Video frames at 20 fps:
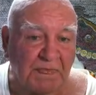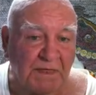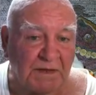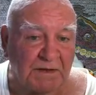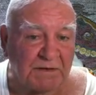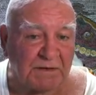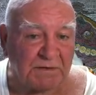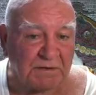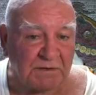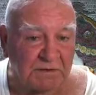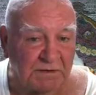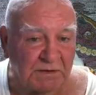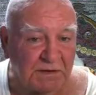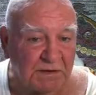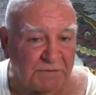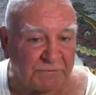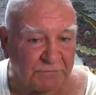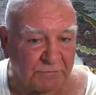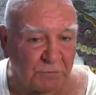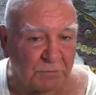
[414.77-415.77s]
then you
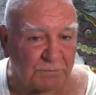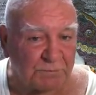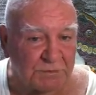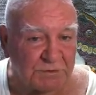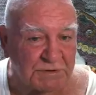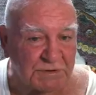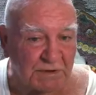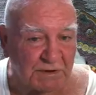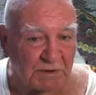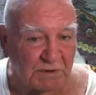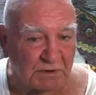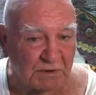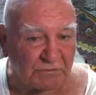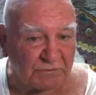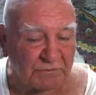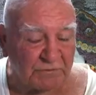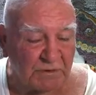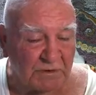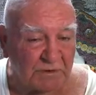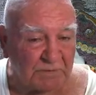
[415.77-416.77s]
get 4%
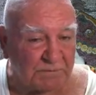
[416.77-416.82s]
off